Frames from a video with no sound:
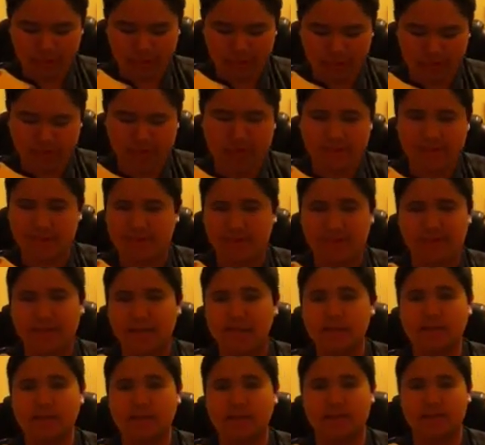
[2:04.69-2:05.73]
So I just said
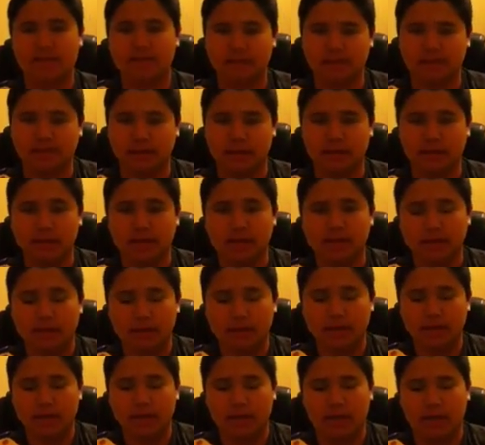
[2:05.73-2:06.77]
coming soon,
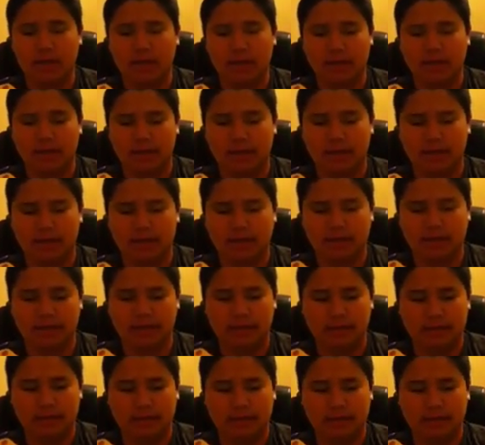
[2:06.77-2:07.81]
and
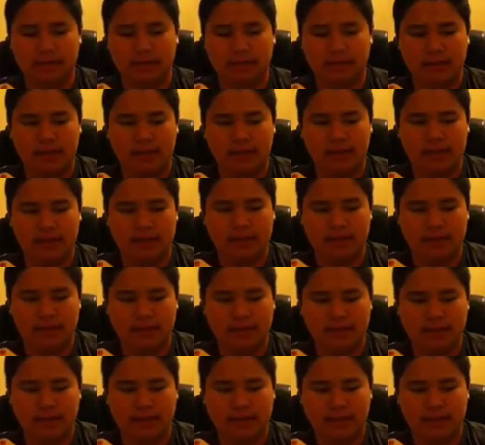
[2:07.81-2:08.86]
they
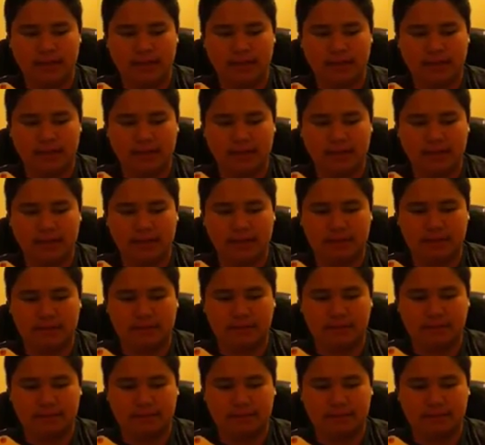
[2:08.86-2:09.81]
said, I